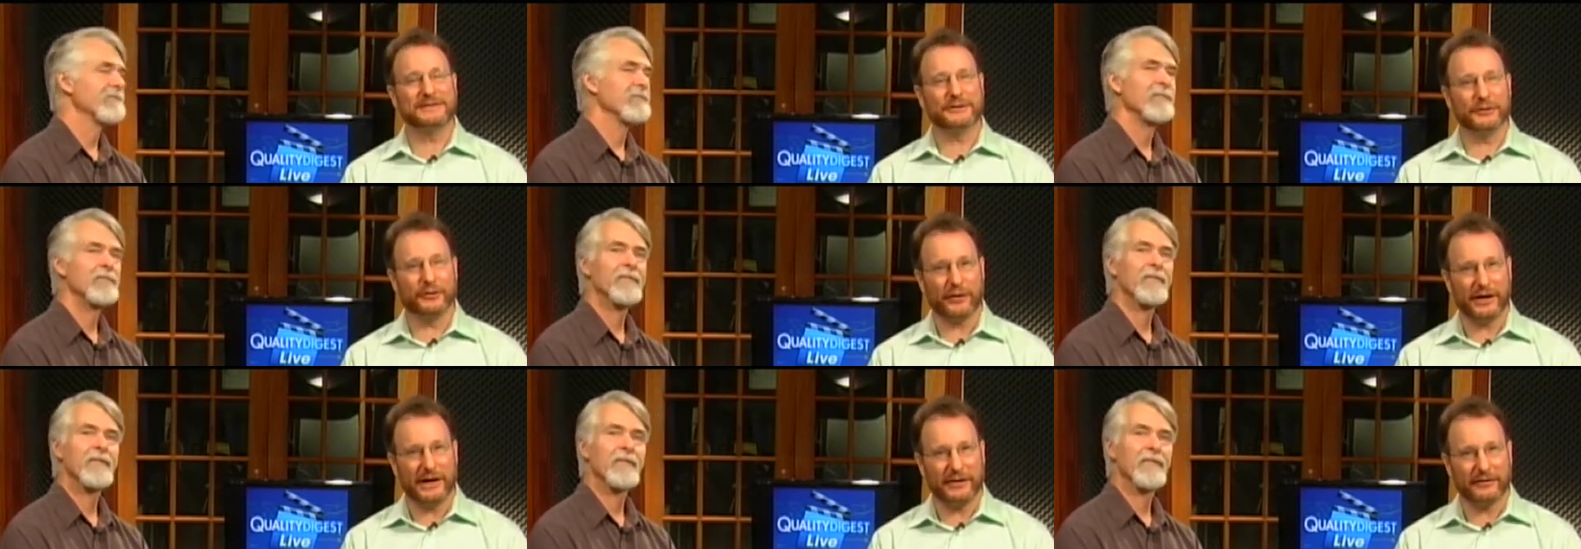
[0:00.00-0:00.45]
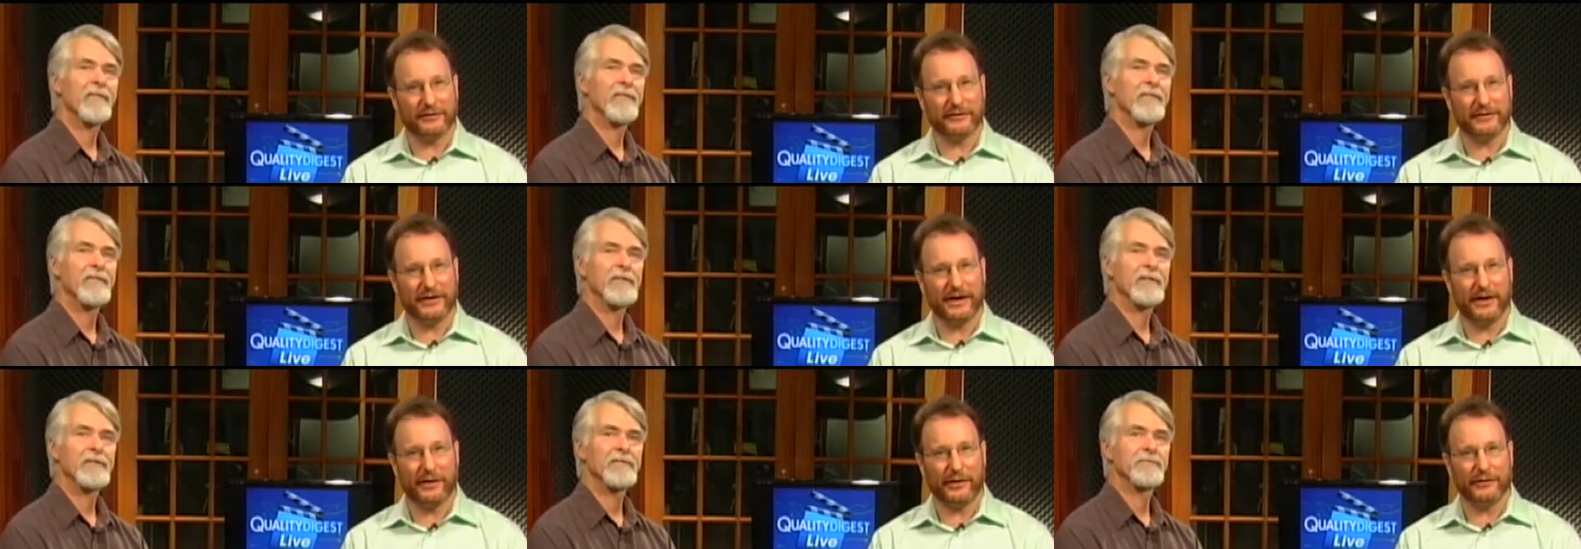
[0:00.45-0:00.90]
Speaker 1: to greater
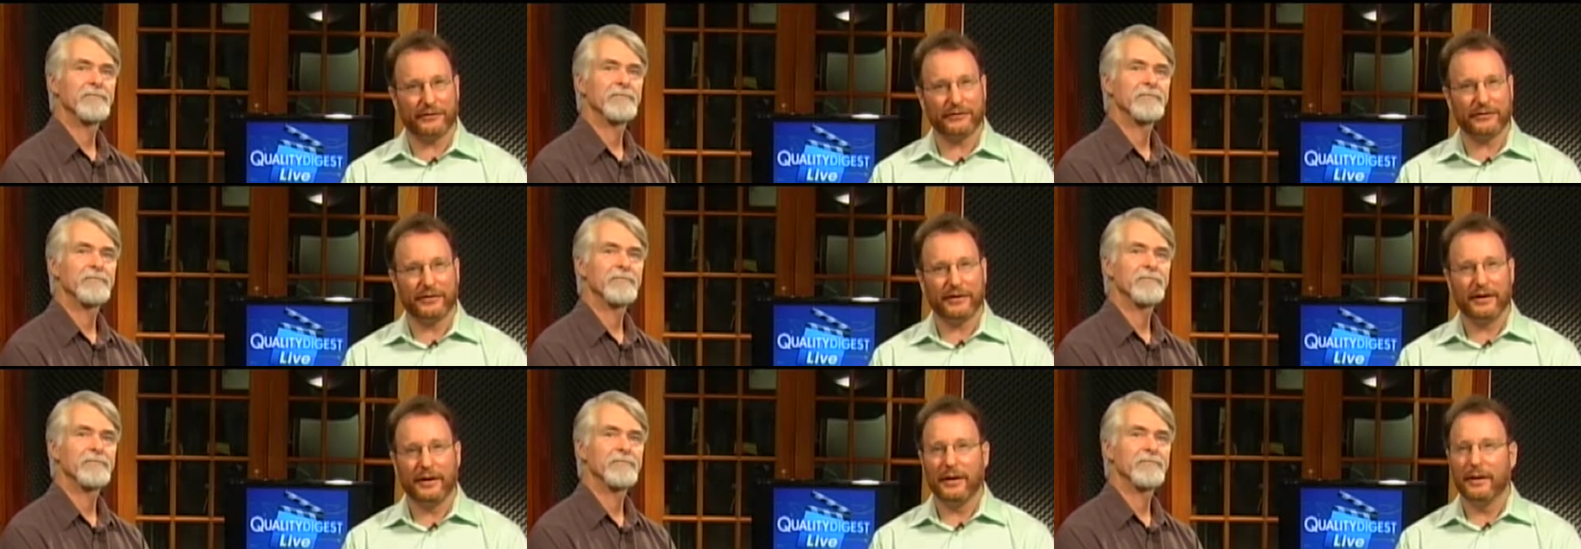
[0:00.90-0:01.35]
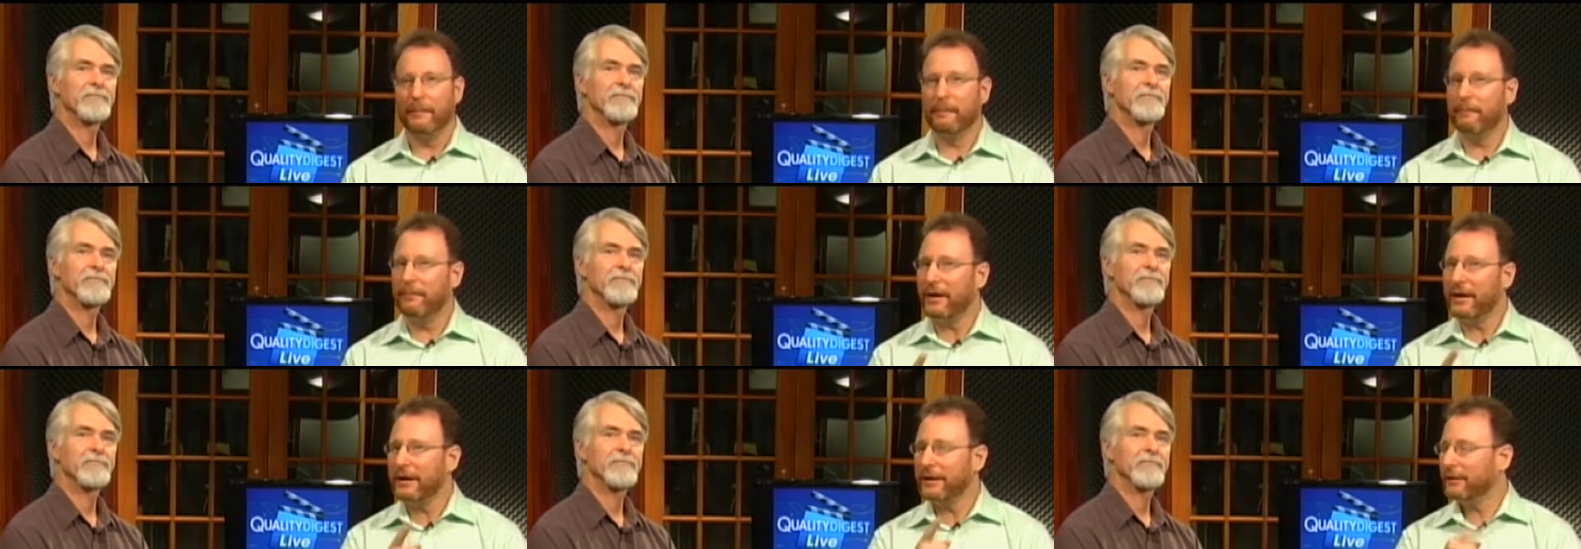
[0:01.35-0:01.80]
sales.
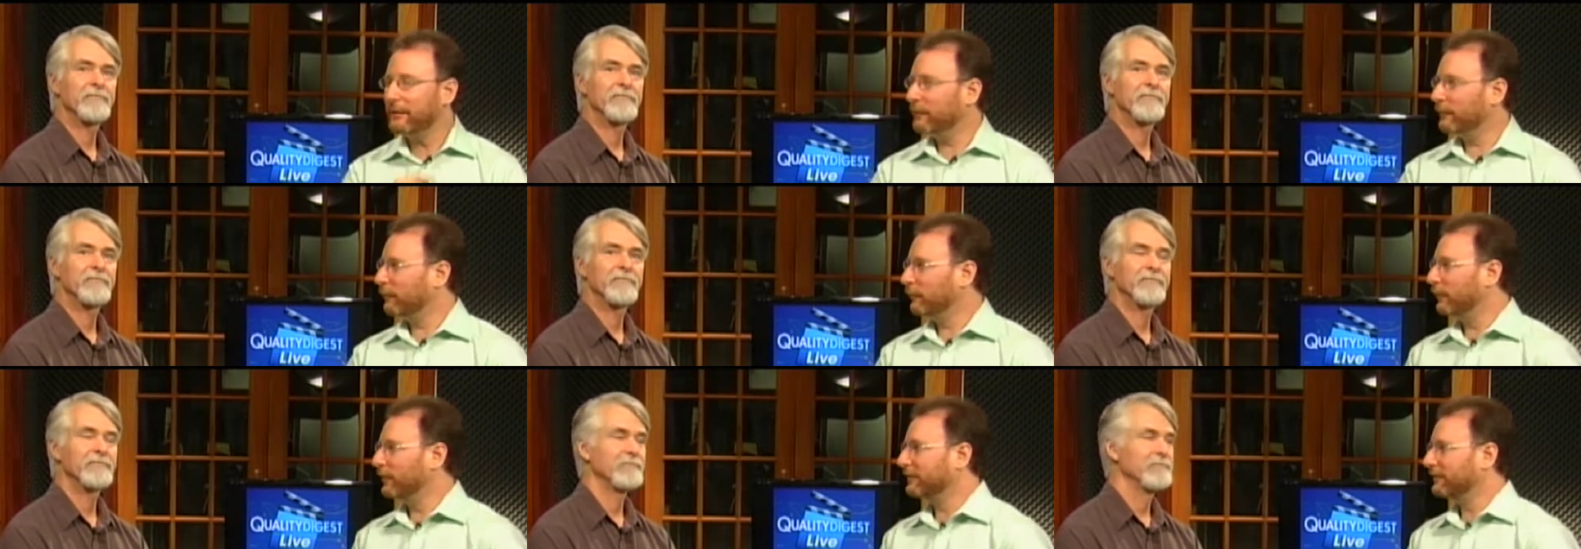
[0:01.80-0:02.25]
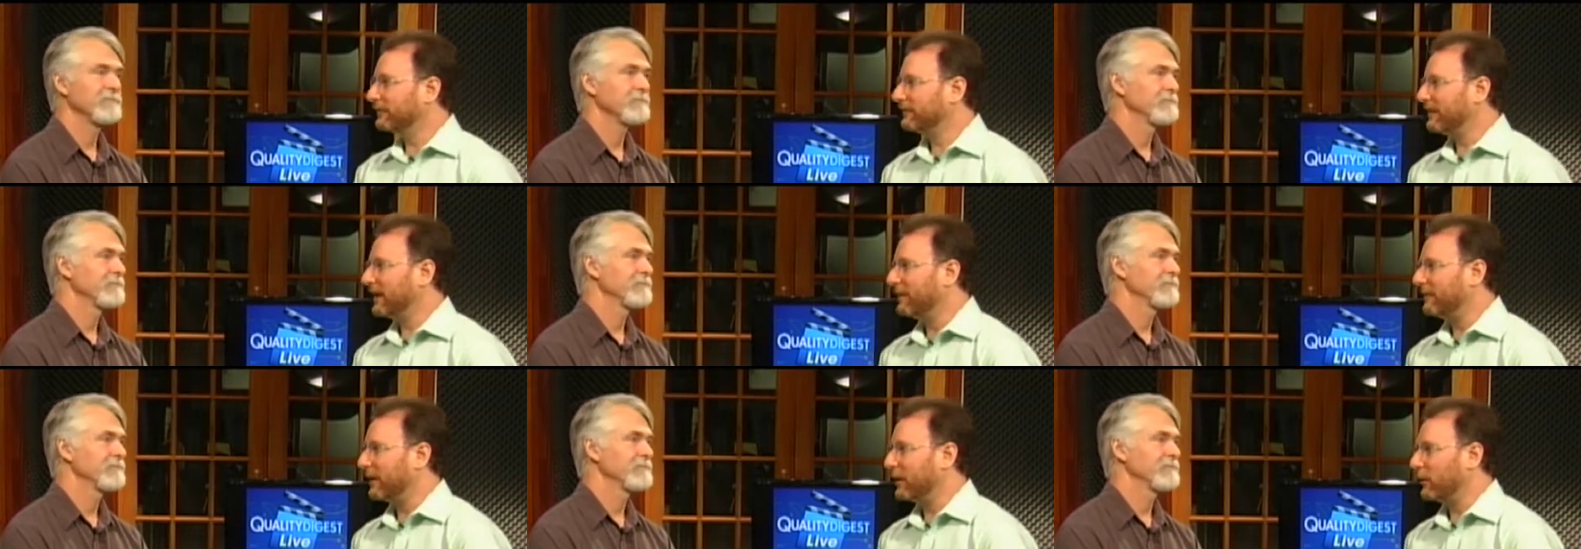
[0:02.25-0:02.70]
But what does it
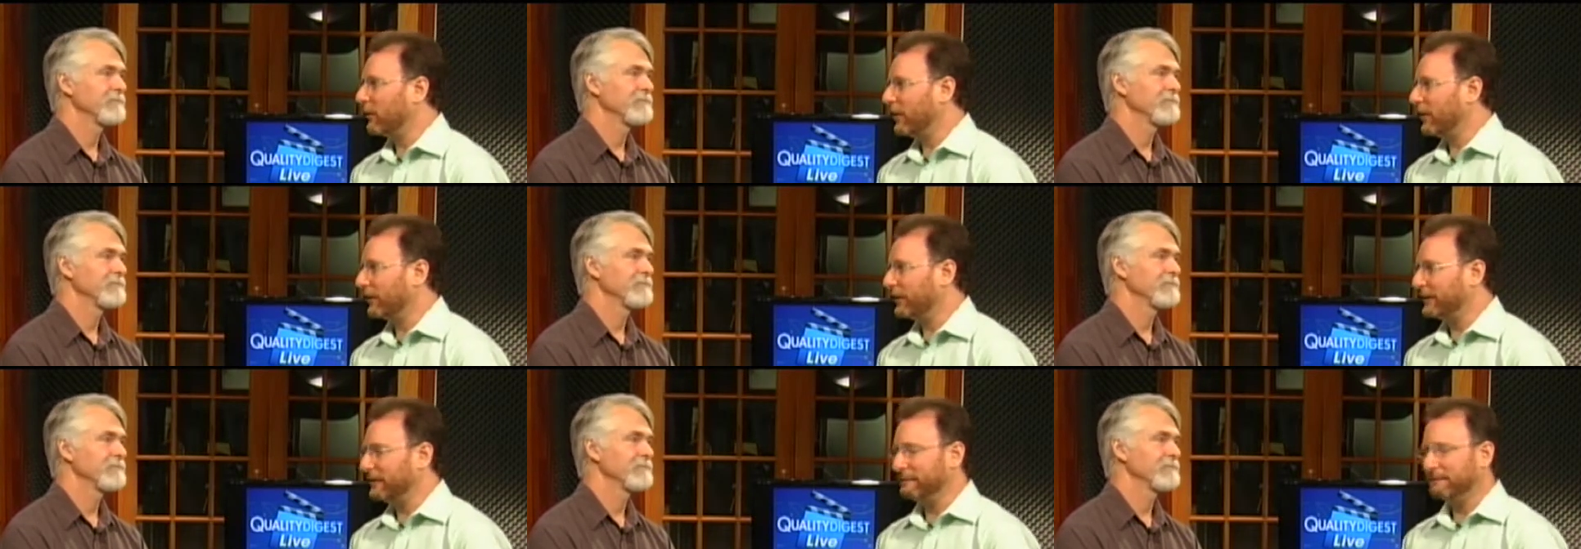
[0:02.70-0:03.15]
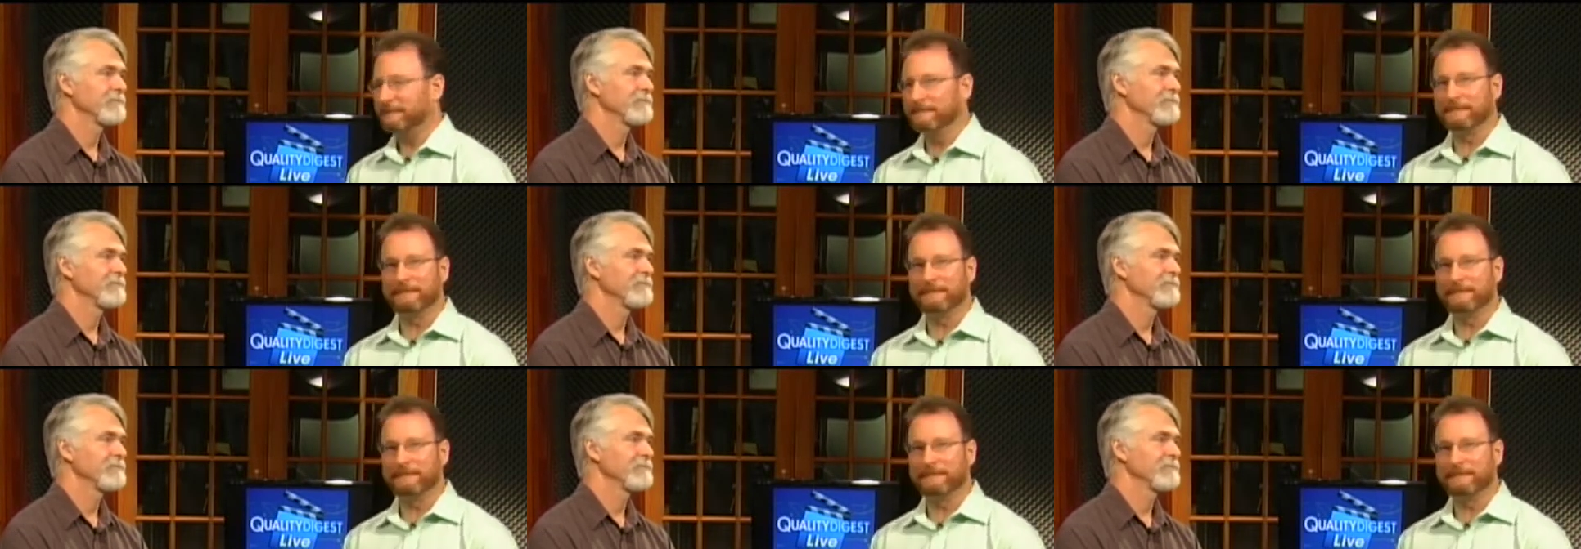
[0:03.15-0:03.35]
say about quality?